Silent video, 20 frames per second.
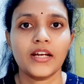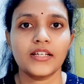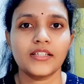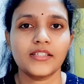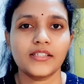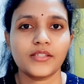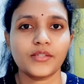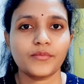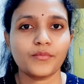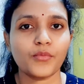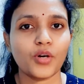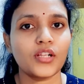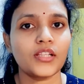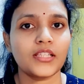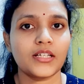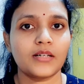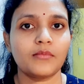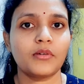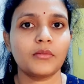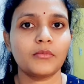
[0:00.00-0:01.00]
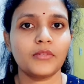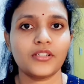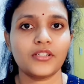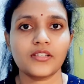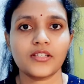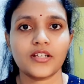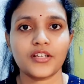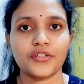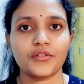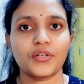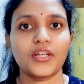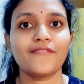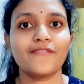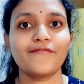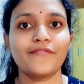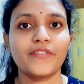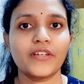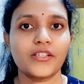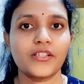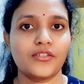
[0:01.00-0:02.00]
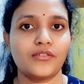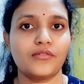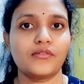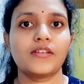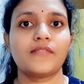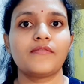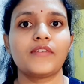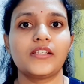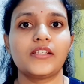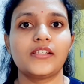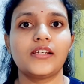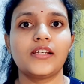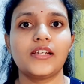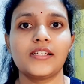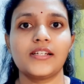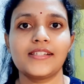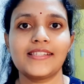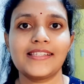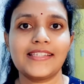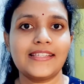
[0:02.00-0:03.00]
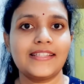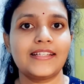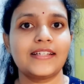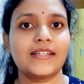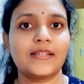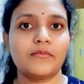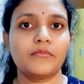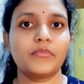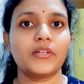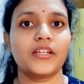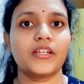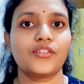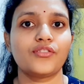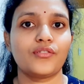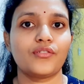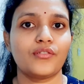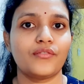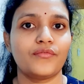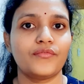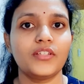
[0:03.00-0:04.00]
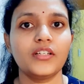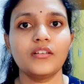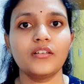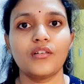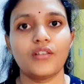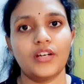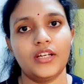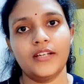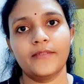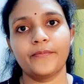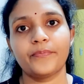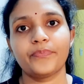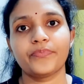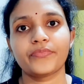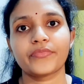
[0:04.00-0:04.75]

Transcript: small thermometers that you can fix to the vessel and see the temperature of the oil.